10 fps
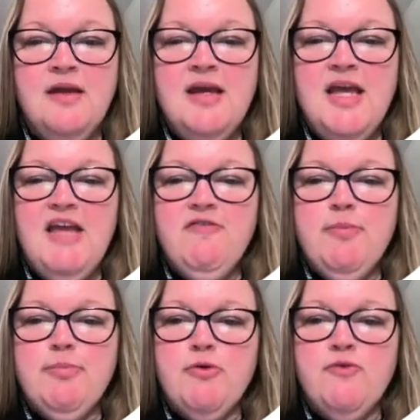If
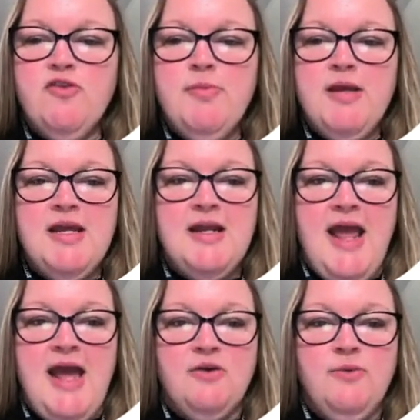it proves to be
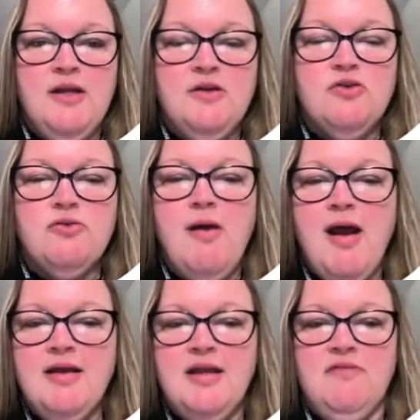inadequate,
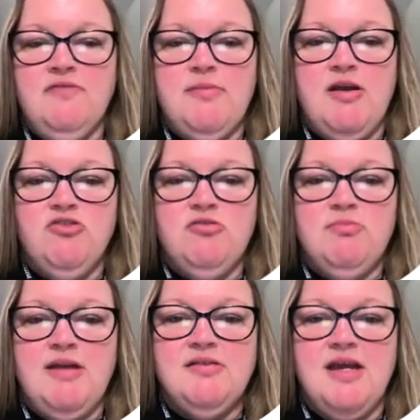chronic inflammation
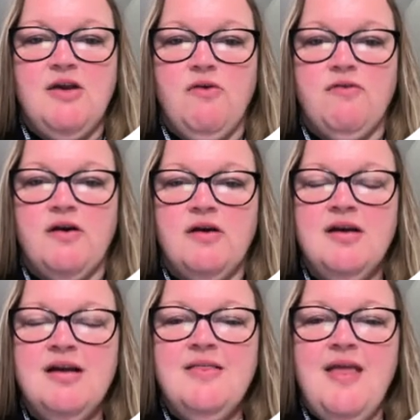may take over,
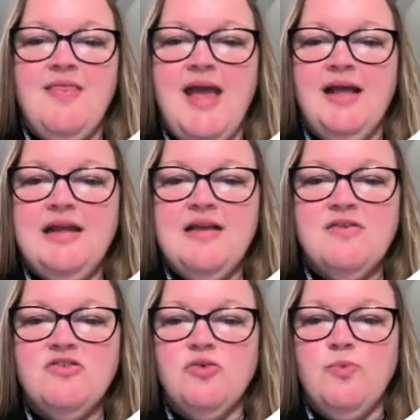and that leads
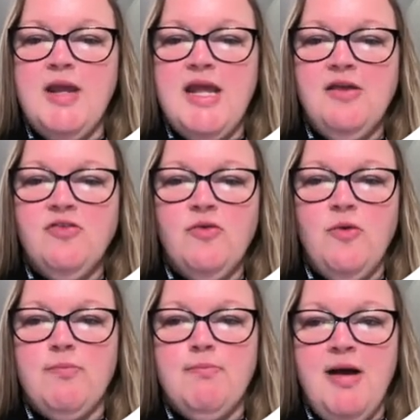into weeks
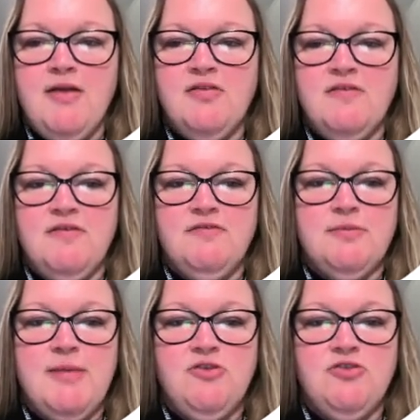or months of
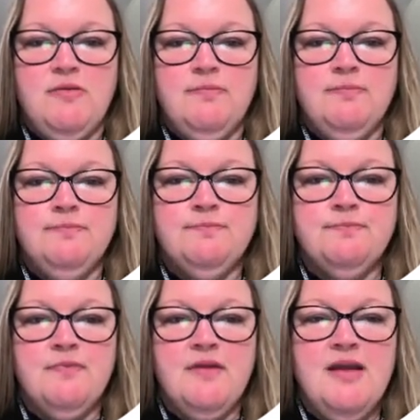inflammation.
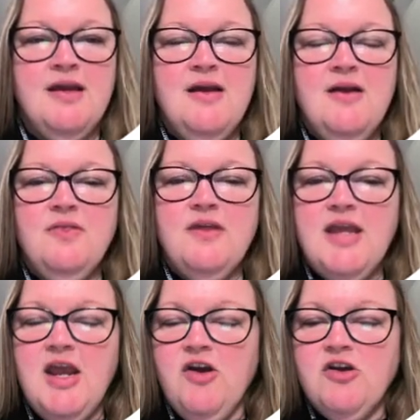The
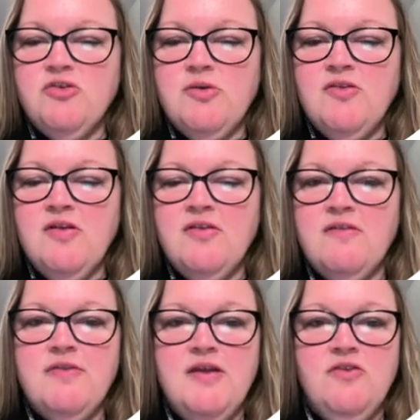characteristics
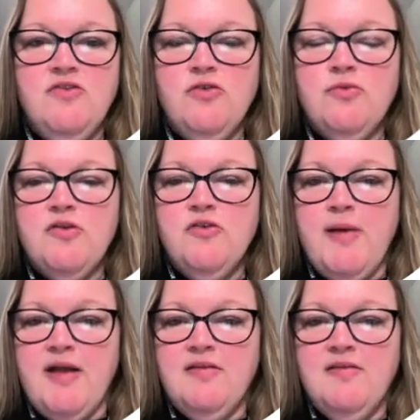of these two
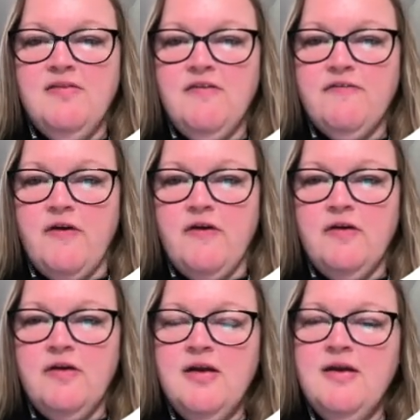responses
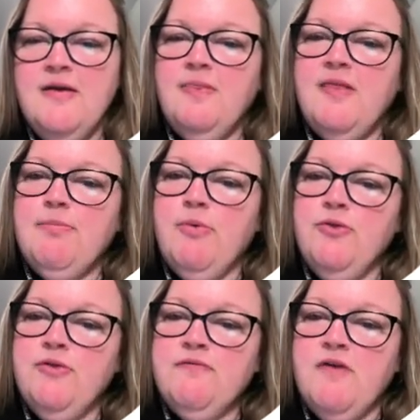differ. They
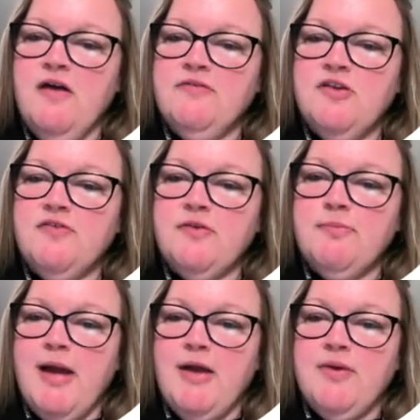both involve different
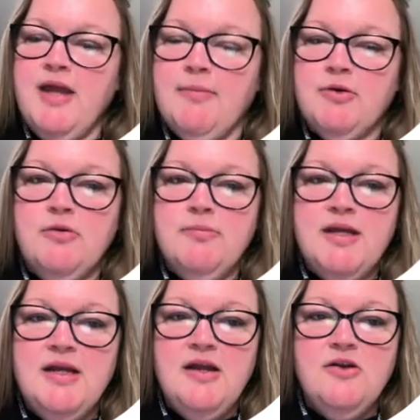biochemical
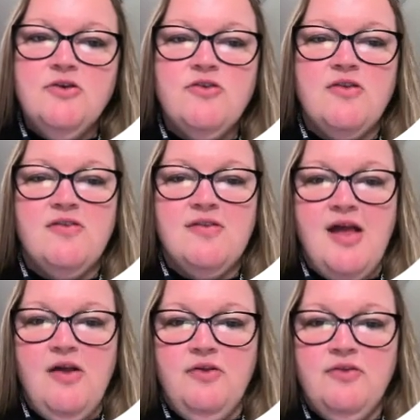mediators and
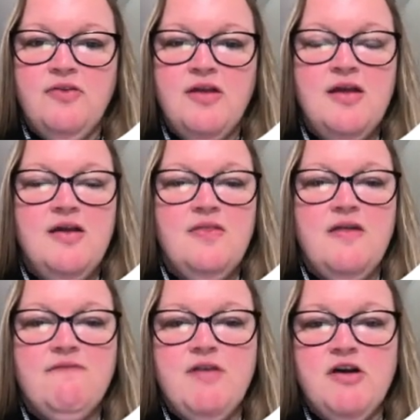cells
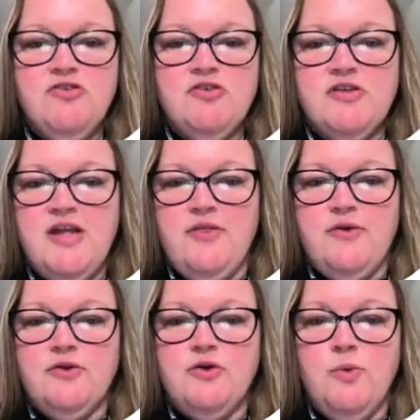that function together
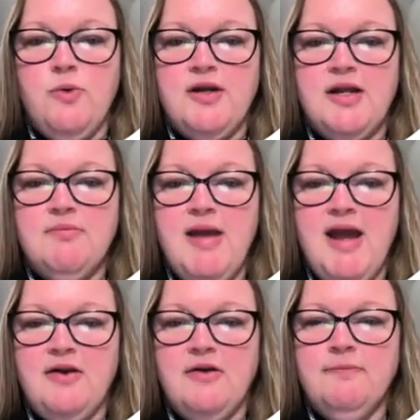in a coordinated
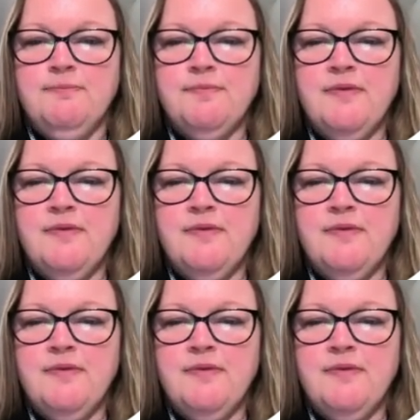manner.